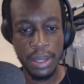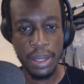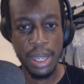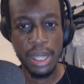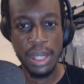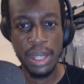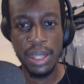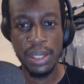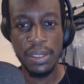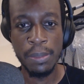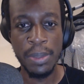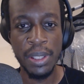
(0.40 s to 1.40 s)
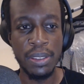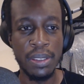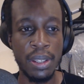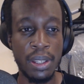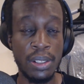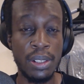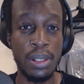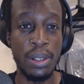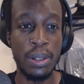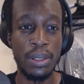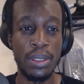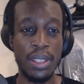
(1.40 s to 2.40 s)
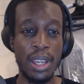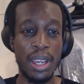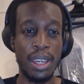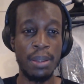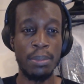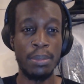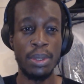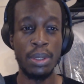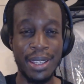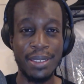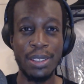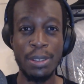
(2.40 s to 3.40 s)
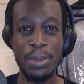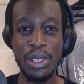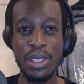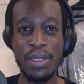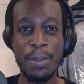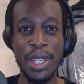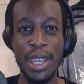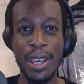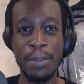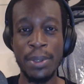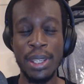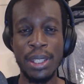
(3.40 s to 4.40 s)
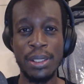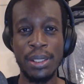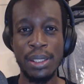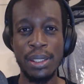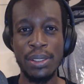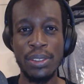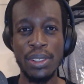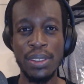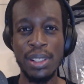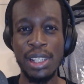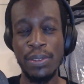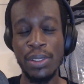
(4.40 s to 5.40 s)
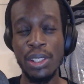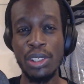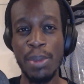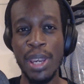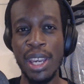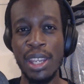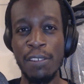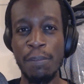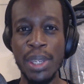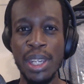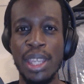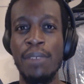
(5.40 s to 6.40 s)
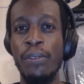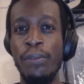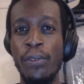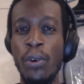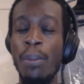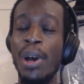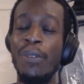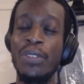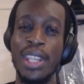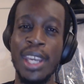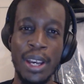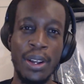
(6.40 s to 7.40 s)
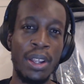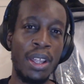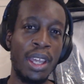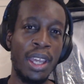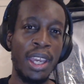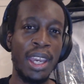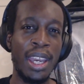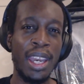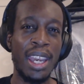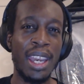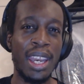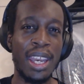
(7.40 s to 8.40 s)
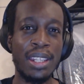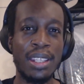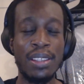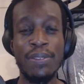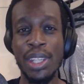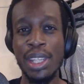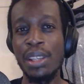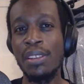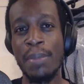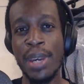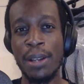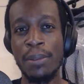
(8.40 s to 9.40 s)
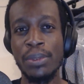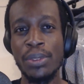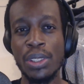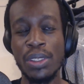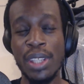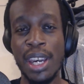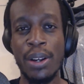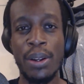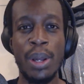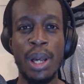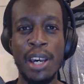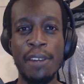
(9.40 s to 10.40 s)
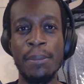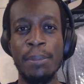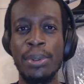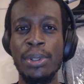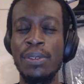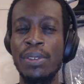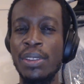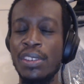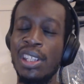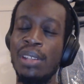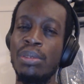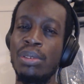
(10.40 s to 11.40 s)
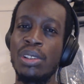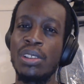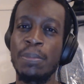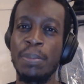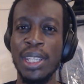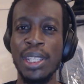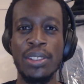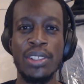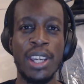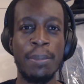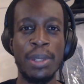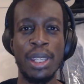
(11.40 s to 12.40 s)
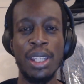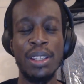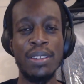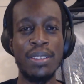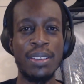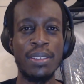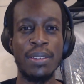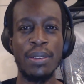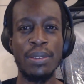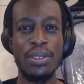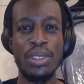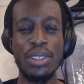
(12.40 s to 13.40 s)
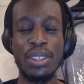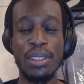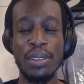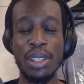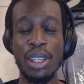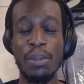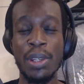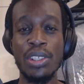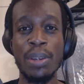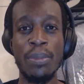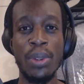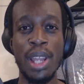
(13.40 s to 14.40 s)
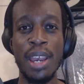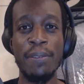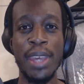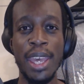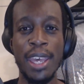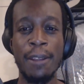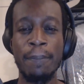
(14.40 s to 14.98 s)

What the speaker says: You guys, it's been such a long time. So much has been happening just living in Japan. I've been here for 4 months now. And this video is about just how I've improved in terms of just speaking Japanese and just, my general life here.